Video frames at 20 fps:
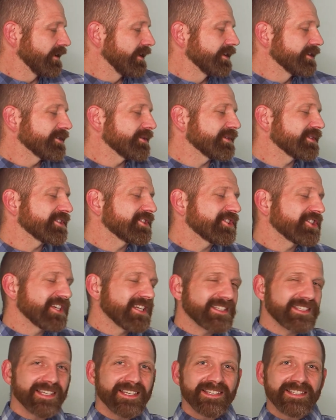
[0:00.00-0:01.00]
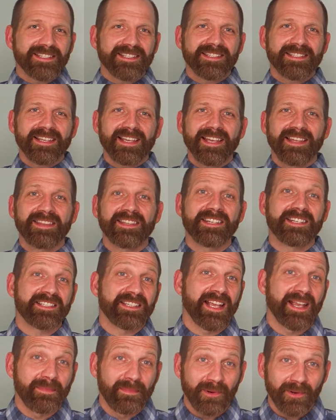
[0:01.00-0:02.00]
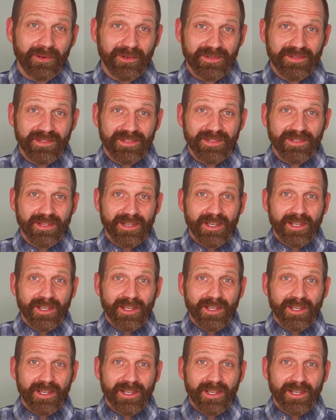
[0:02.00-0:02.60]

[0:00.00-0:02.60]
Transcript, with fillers: So, as Jesus okay. and the disciples